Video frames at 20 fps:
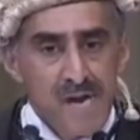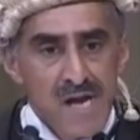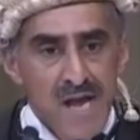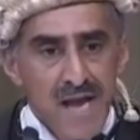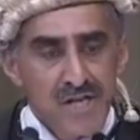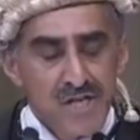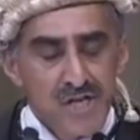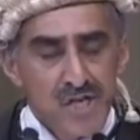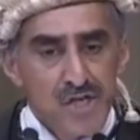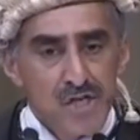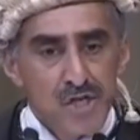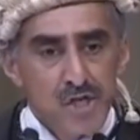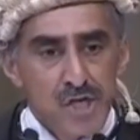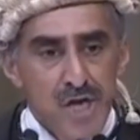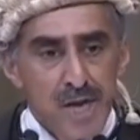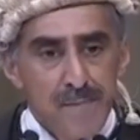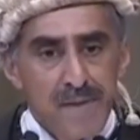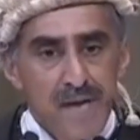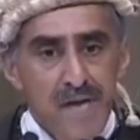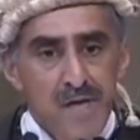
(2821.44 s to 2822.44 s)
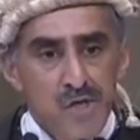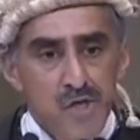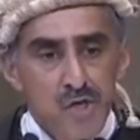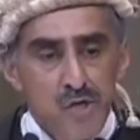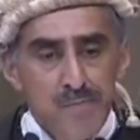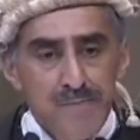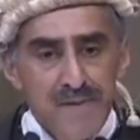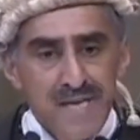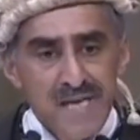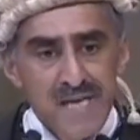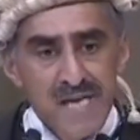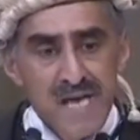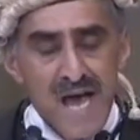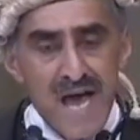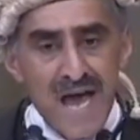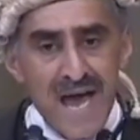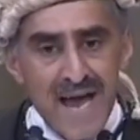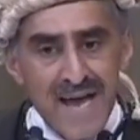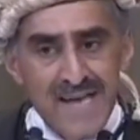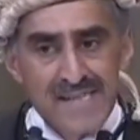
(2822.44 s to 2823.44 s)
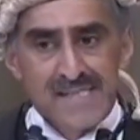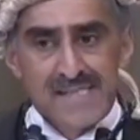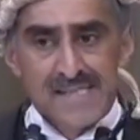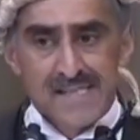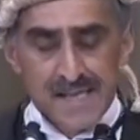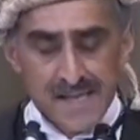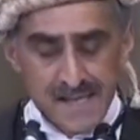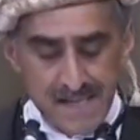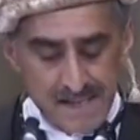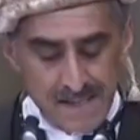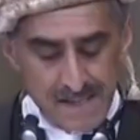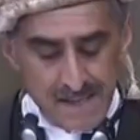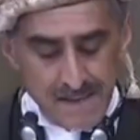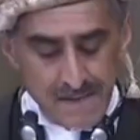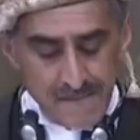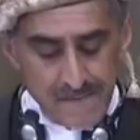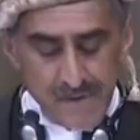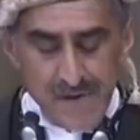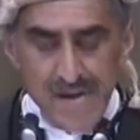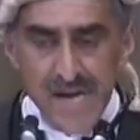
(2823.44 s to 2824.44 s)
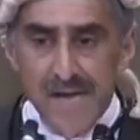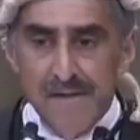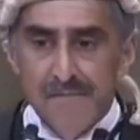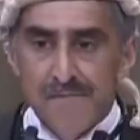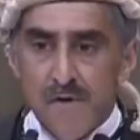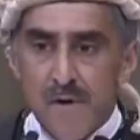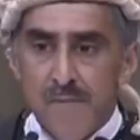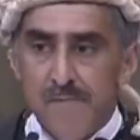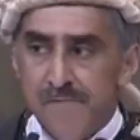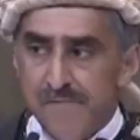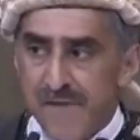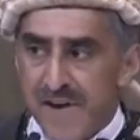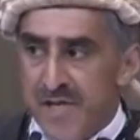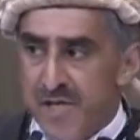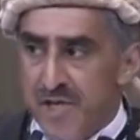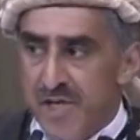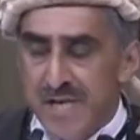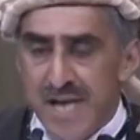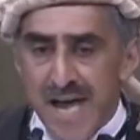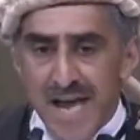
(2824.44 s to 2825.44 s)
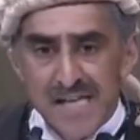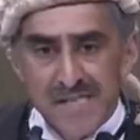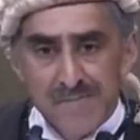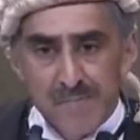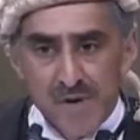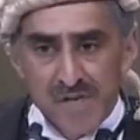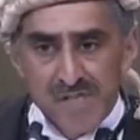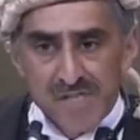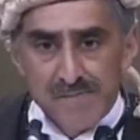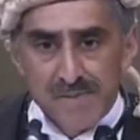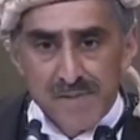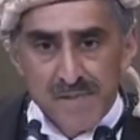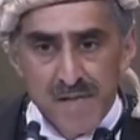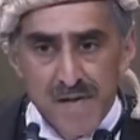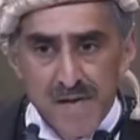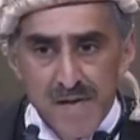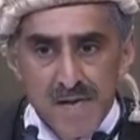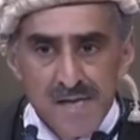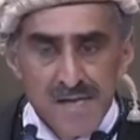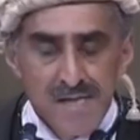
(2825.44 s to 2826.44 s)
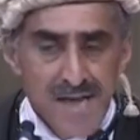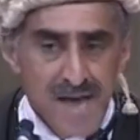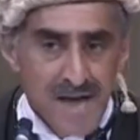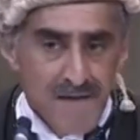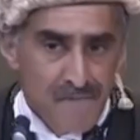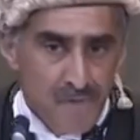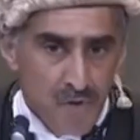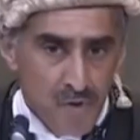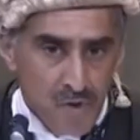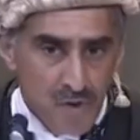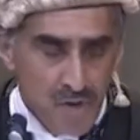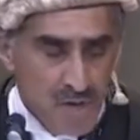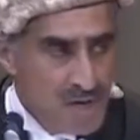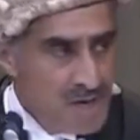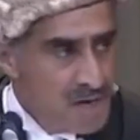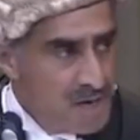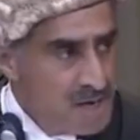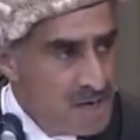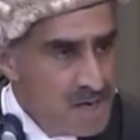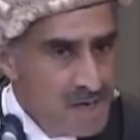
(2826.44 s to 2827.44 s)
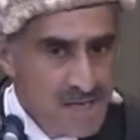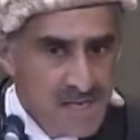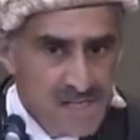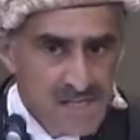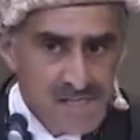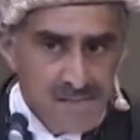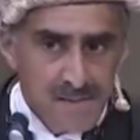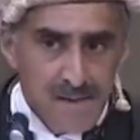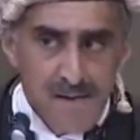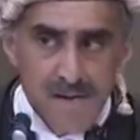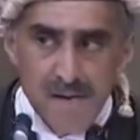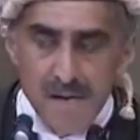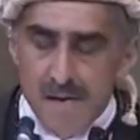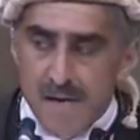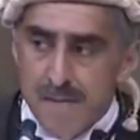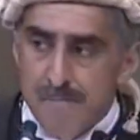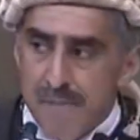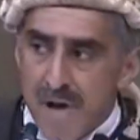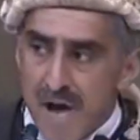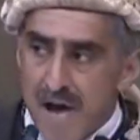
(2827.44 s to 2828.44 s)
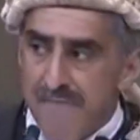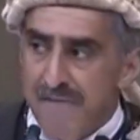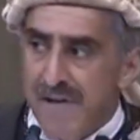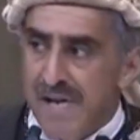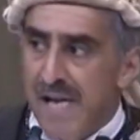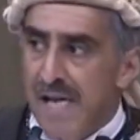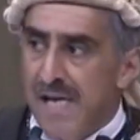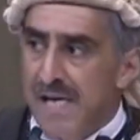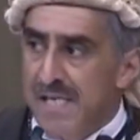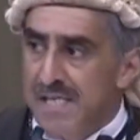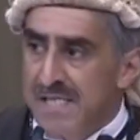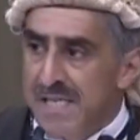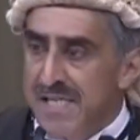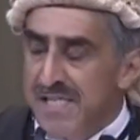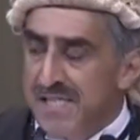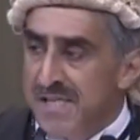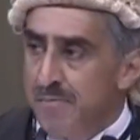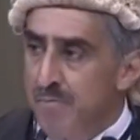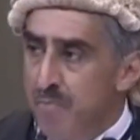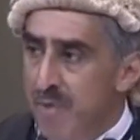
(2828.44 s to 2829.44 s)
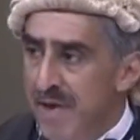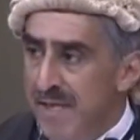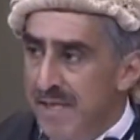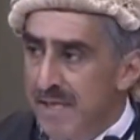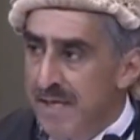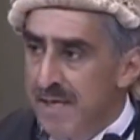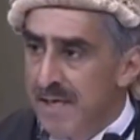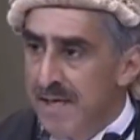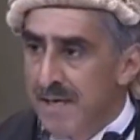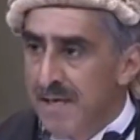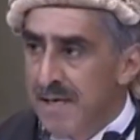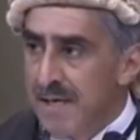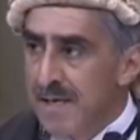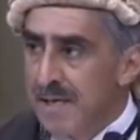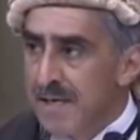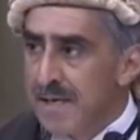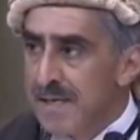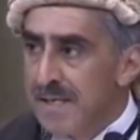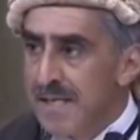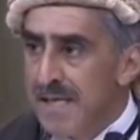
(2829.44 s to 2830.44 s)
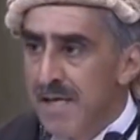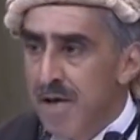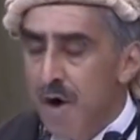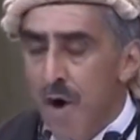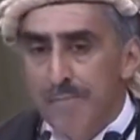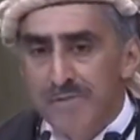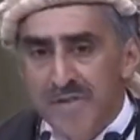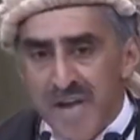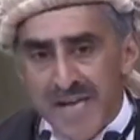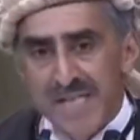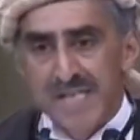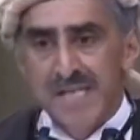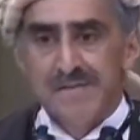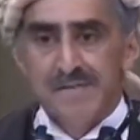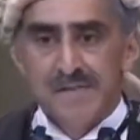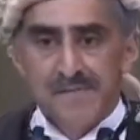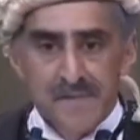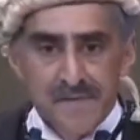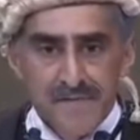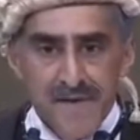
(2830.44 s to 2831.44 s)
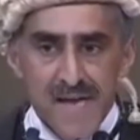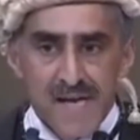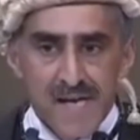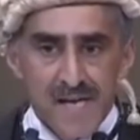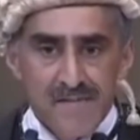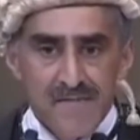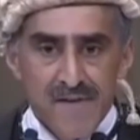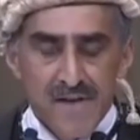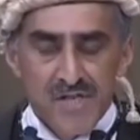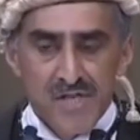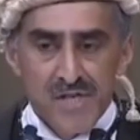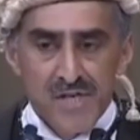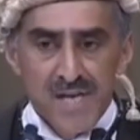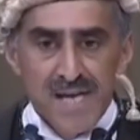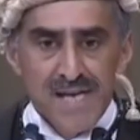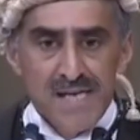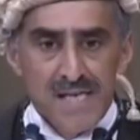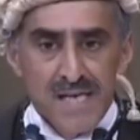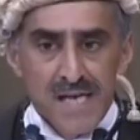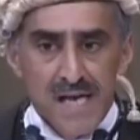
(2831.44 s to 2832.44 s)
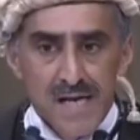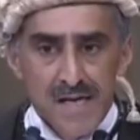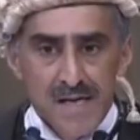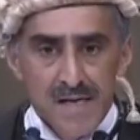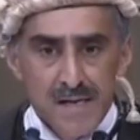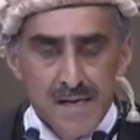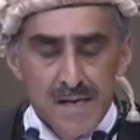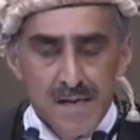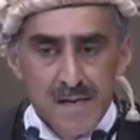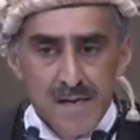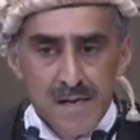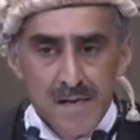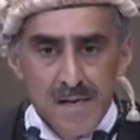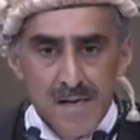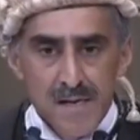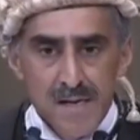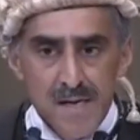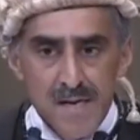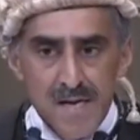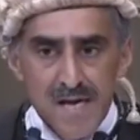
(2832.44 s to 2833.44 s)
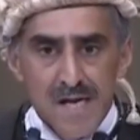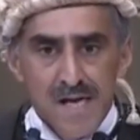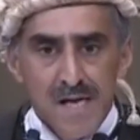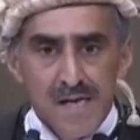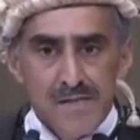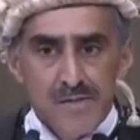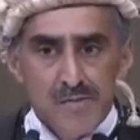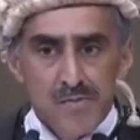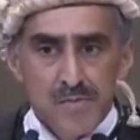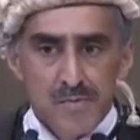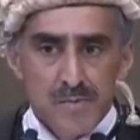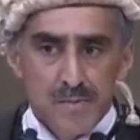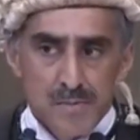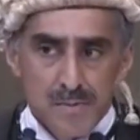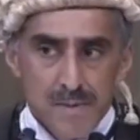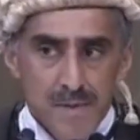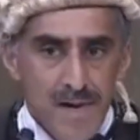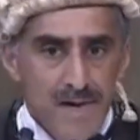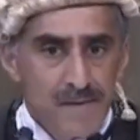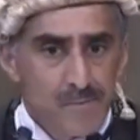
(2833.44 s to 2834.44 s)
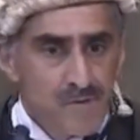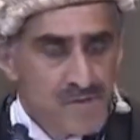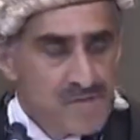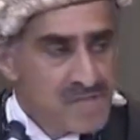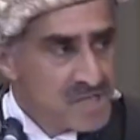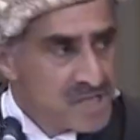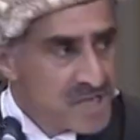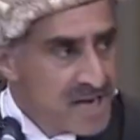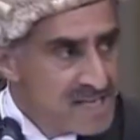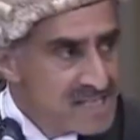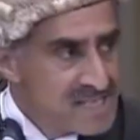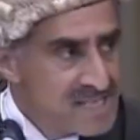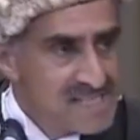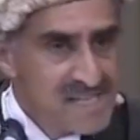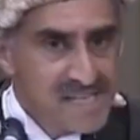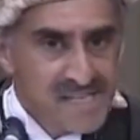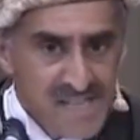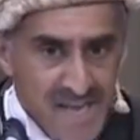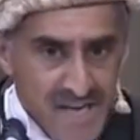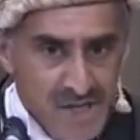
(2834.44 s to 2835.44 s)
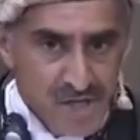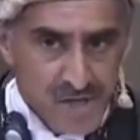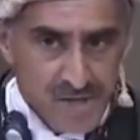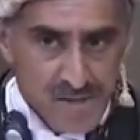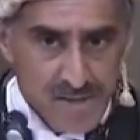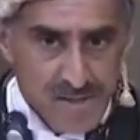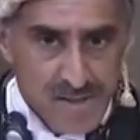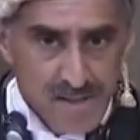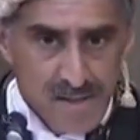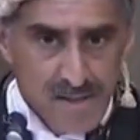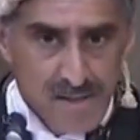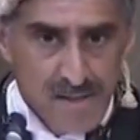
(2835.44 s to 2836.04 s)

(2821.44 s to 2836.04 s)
relationship to be as free from friction as possible. Therefore, it is perfectly consistent with the objectives of the Vienna Convention. Indeed, it, I would suggest, is essential.